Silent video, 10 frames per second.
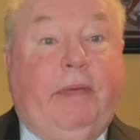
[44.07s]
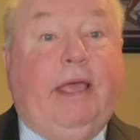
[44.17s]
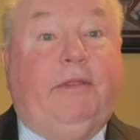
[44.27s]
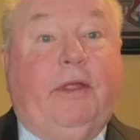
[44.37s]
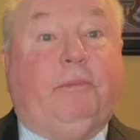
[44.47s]

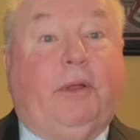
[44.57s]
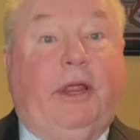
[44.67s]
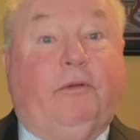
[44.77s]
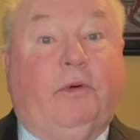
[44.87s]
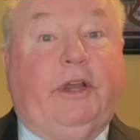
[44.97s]
man, they're
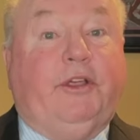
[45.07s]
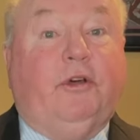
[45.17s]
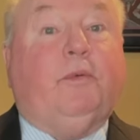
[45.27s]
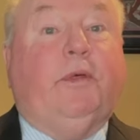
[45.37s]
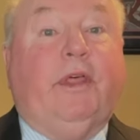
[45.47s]
playing really
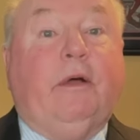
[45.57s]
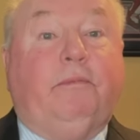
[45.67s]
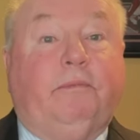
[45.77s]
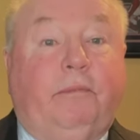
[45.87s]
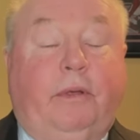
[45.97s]
good
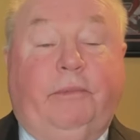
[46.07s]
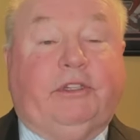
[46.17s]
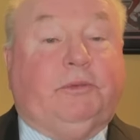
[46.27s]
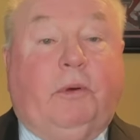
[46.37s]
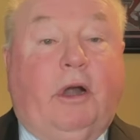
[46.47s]
without
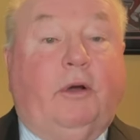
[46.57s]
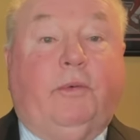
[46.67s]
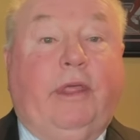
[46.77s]
Mitch Marner,